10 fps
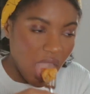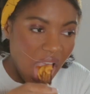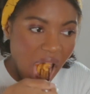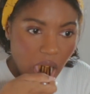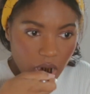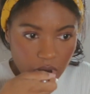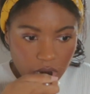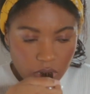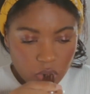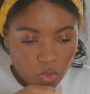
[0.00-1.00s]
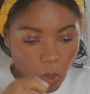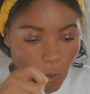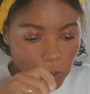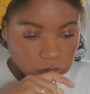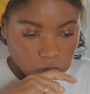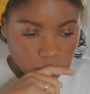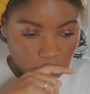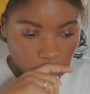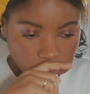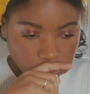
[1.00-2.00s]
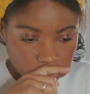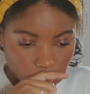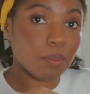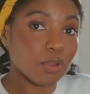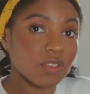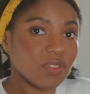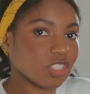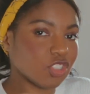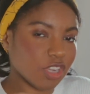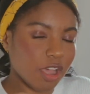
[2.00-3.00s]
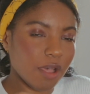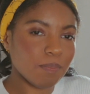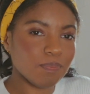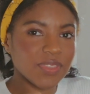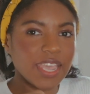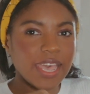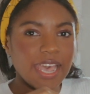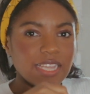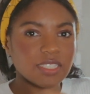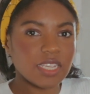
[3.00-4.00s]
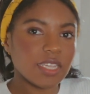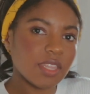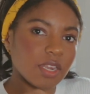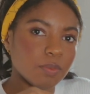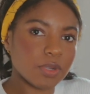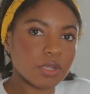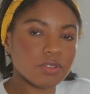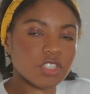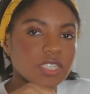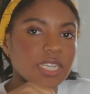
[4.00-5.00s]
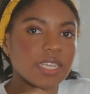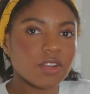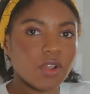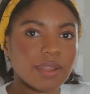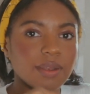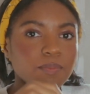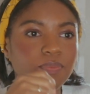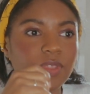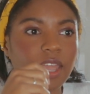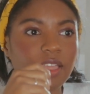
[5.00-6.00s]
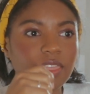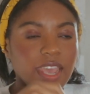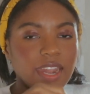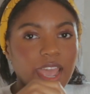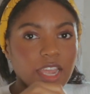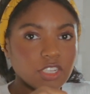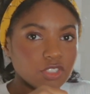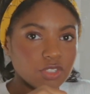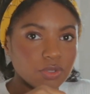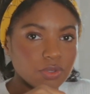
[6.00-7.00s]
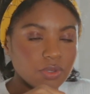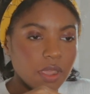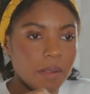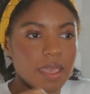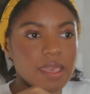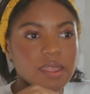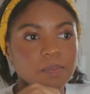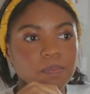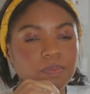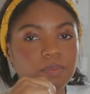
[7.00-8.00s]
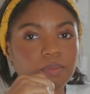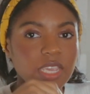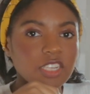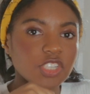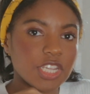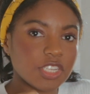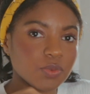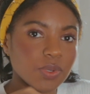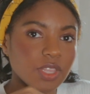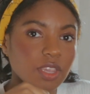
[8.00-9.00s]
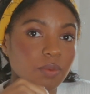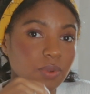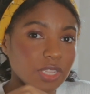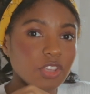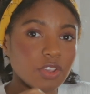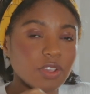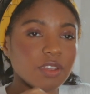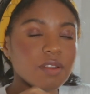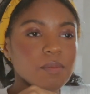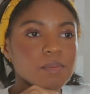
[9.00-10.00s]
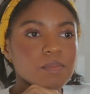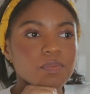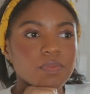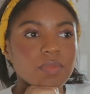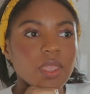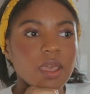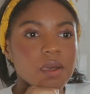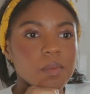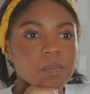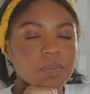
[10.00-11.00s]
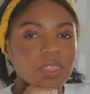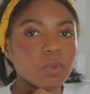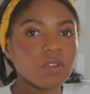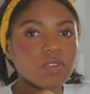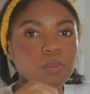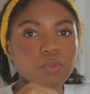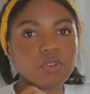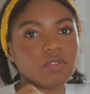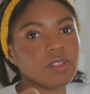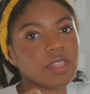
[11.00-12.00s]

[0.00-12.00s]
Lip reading: I think that if some of the management at my previous job had taken that approach and taken on that attitude and made change where they really could, they would have improved the